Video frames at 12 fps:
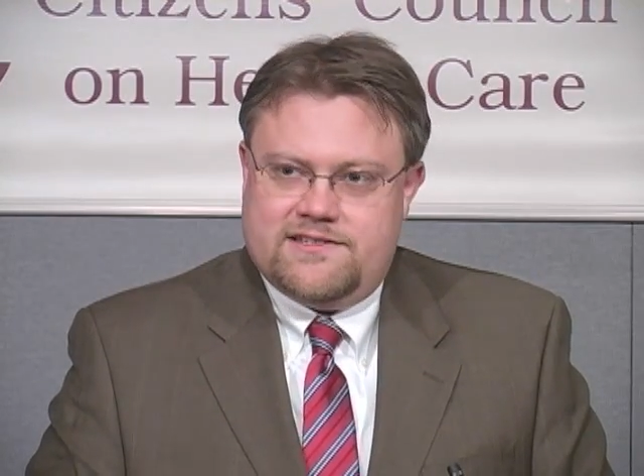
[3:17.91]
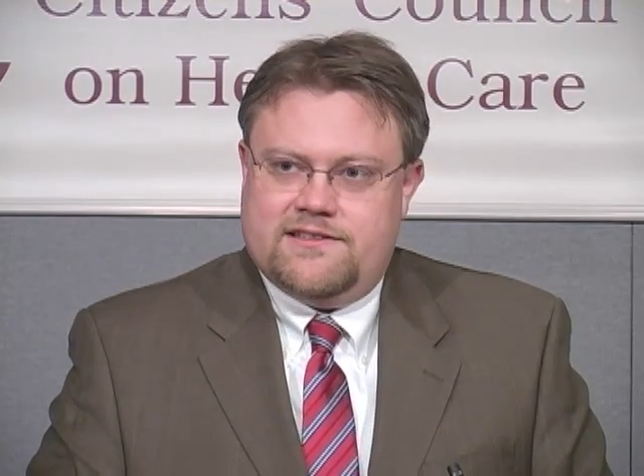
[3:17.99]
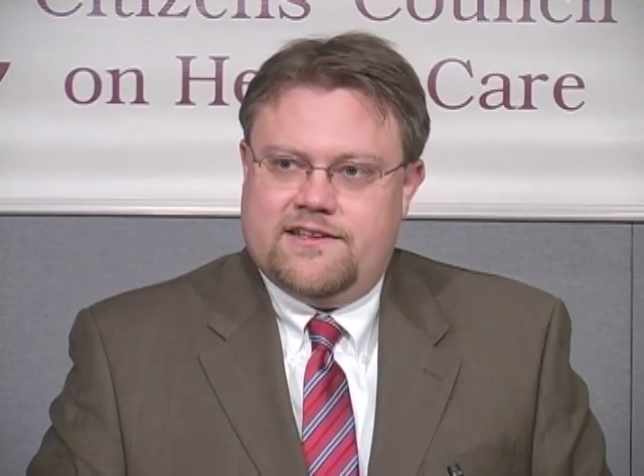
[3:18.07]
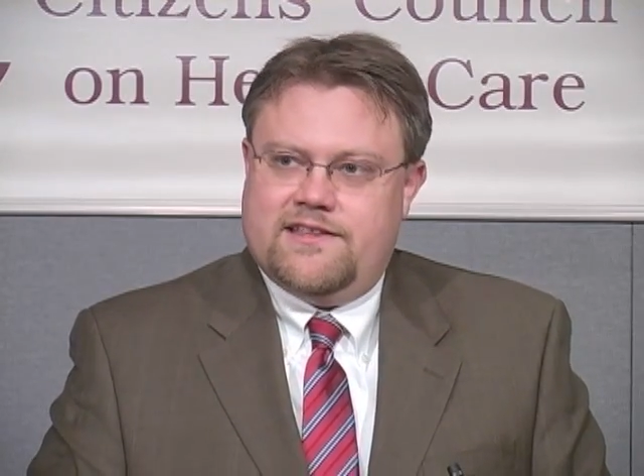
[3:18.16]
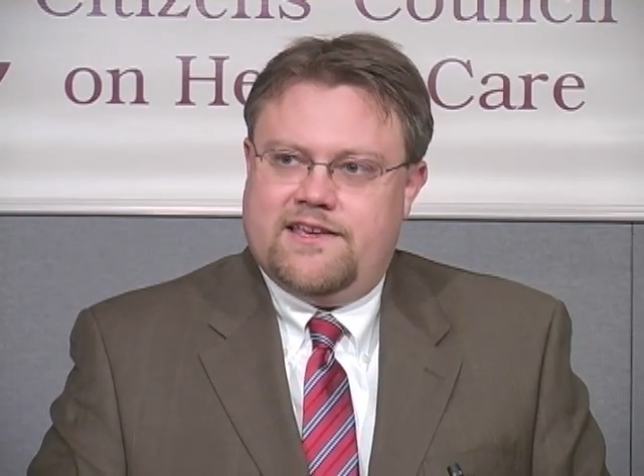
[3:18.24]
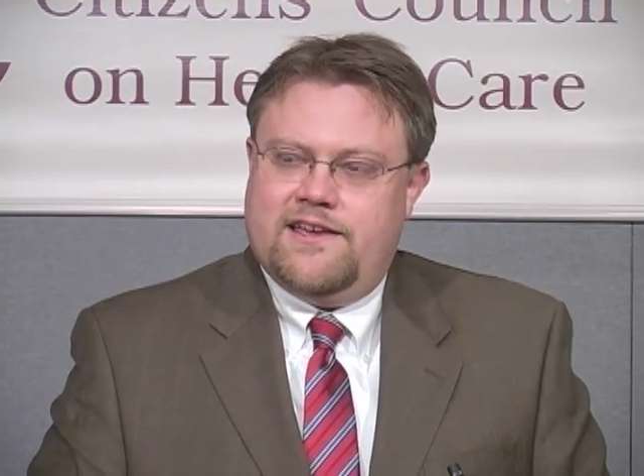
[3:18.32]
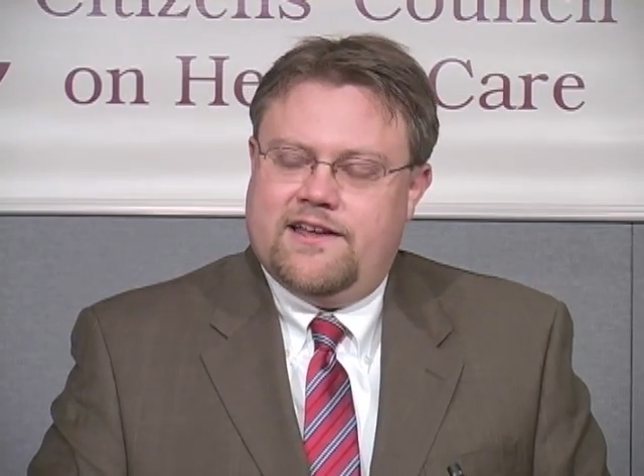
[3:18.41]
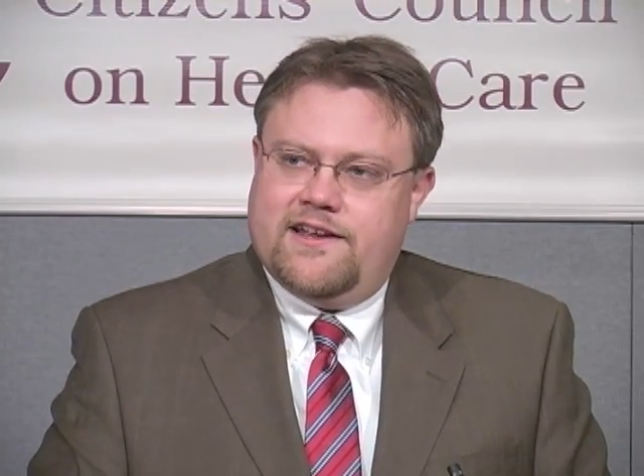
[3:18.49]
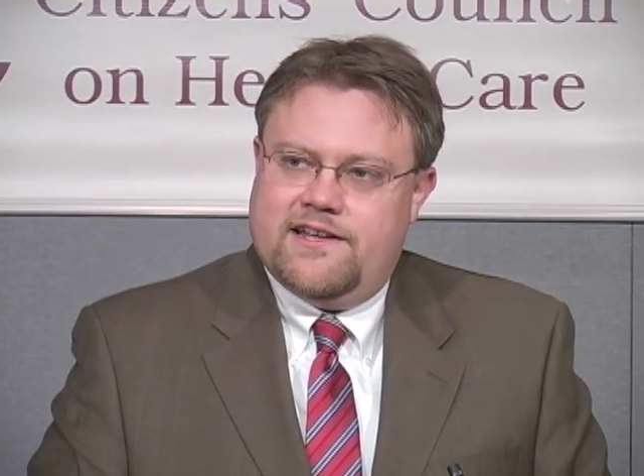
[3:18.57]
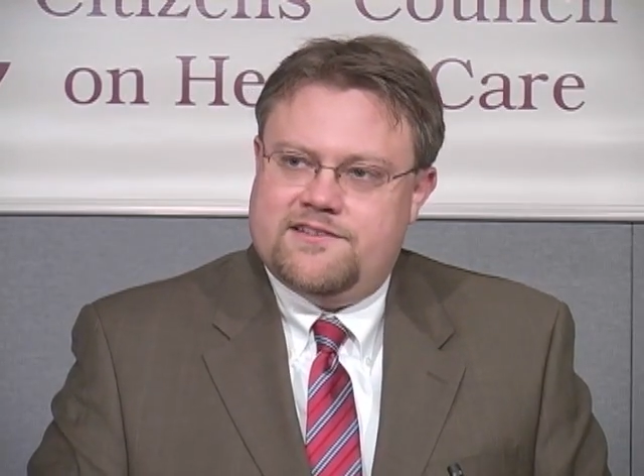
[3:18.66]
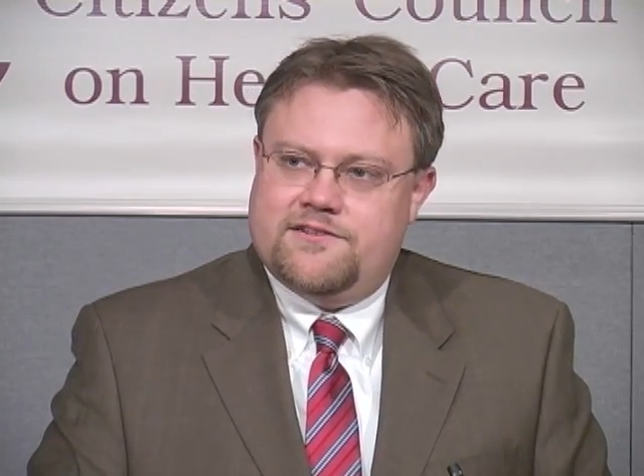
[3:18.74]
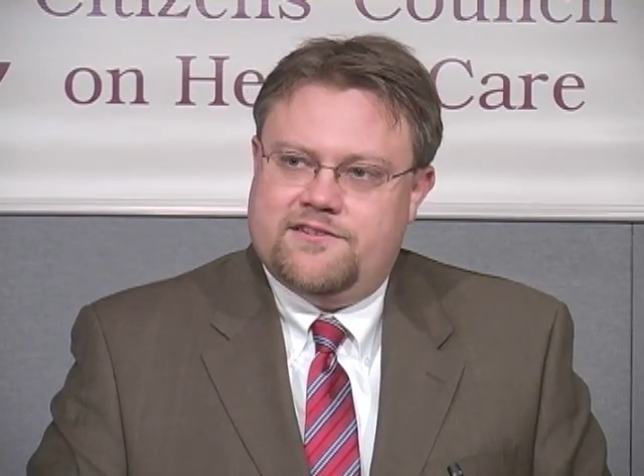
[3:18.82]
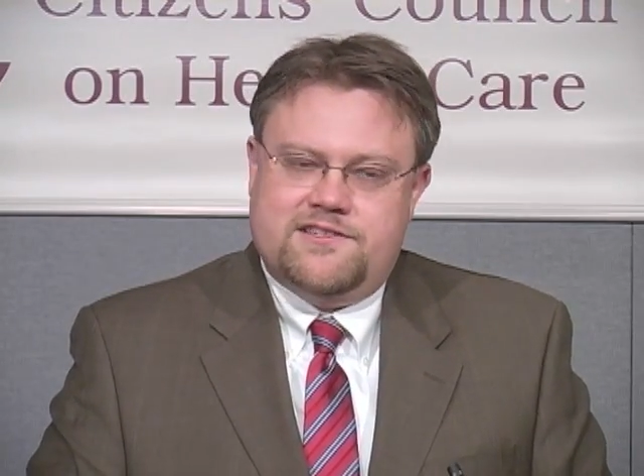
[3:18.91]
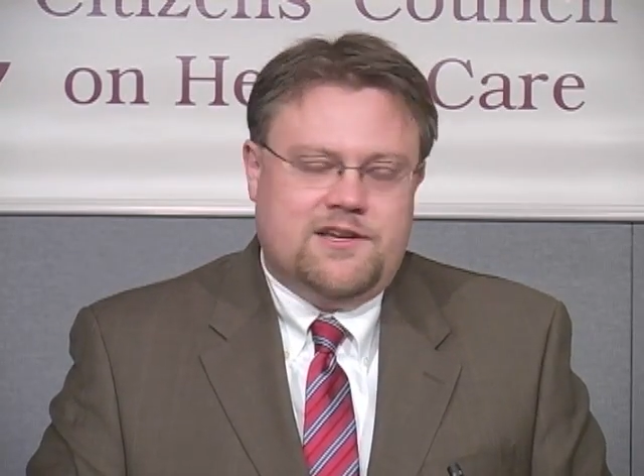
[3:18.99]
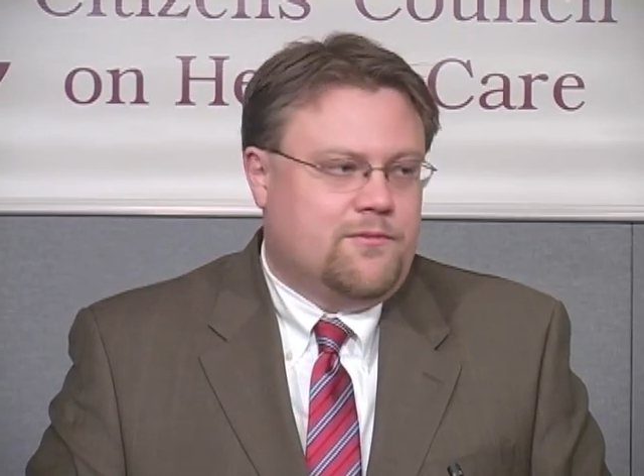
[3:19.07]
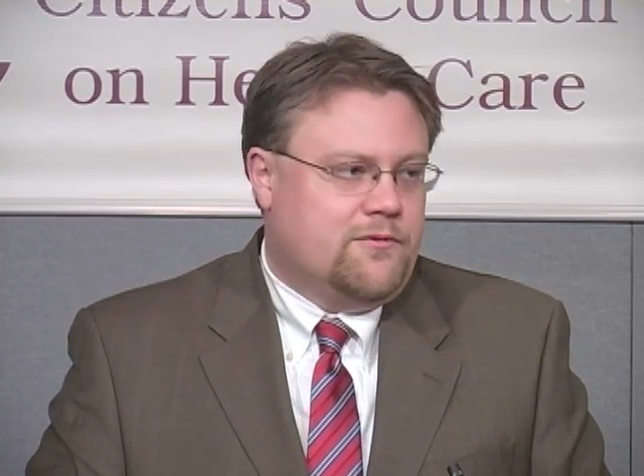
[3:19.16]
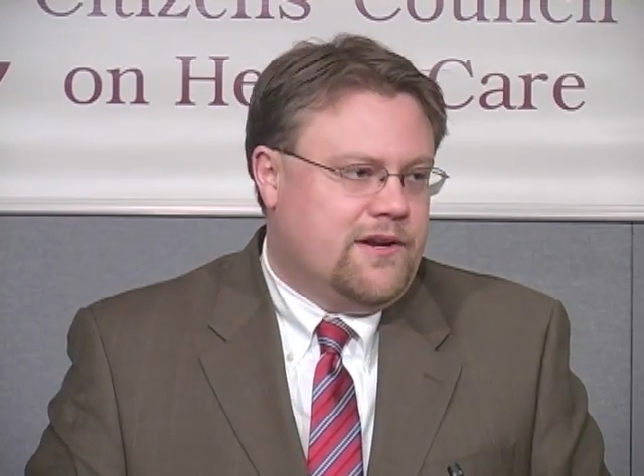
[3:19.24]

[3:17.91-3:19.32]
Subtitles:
that they can't answer a simple